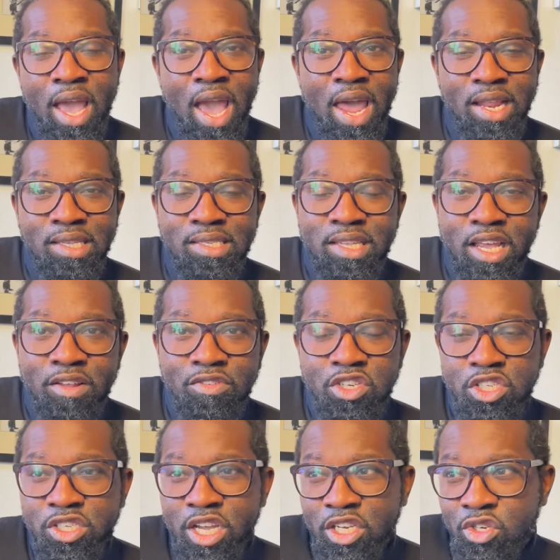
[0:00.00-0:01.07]
And instead of
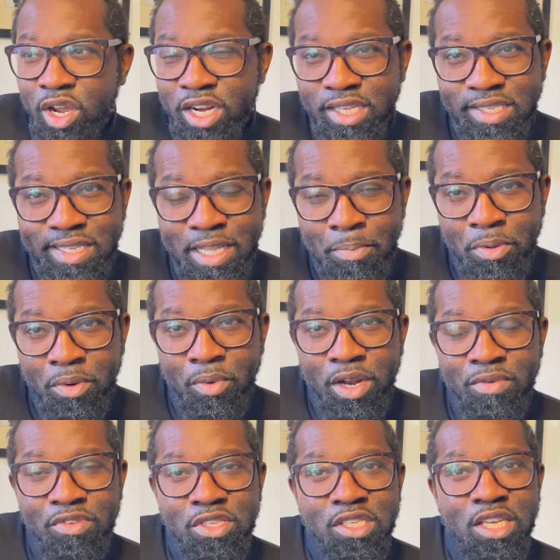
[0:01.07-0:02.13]
just like trying to slip in one
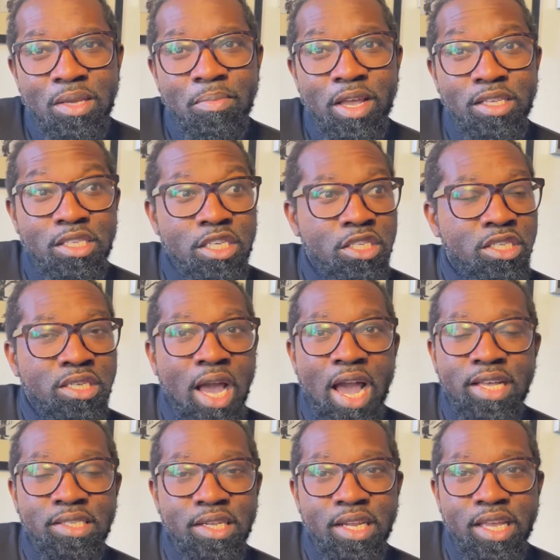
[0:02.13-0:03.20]
of his teammates, he
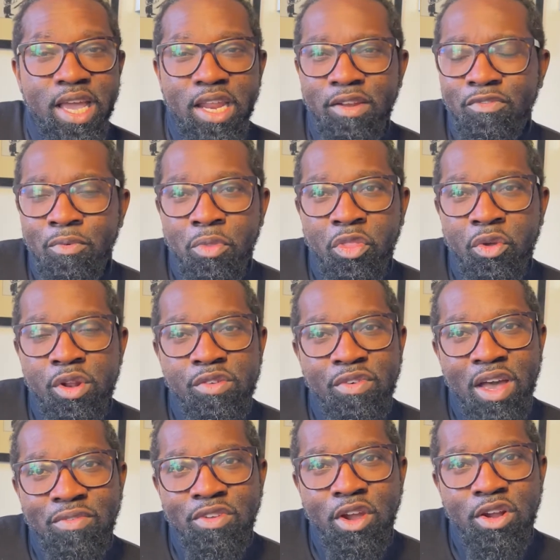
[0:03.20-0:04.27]
skies it again from
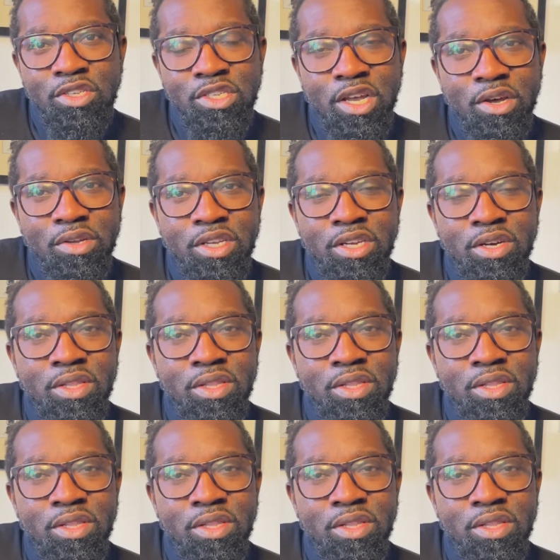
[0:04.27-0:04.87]
35 yards out.